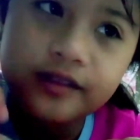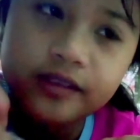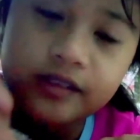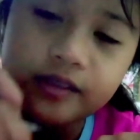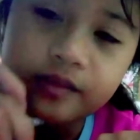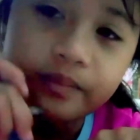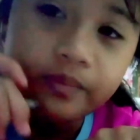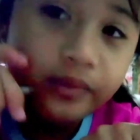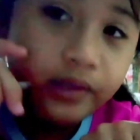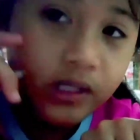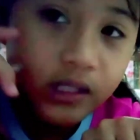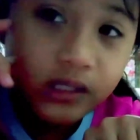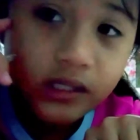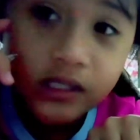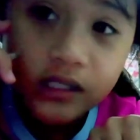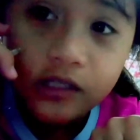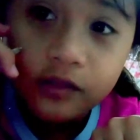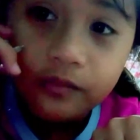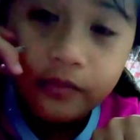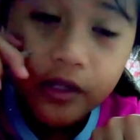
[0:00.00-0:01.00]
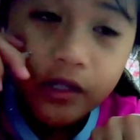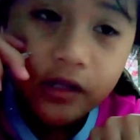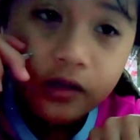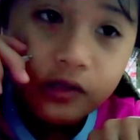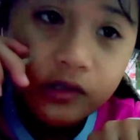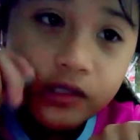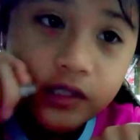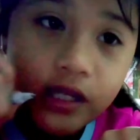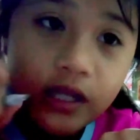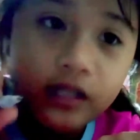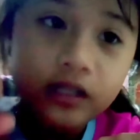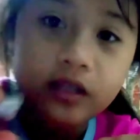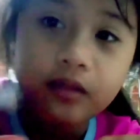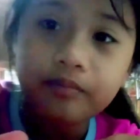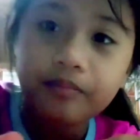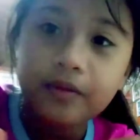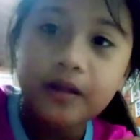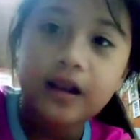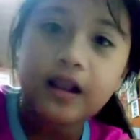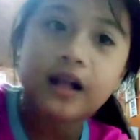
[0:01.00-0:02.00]
Si Princess May Rosette
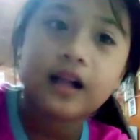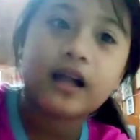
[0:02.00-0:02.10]
pala,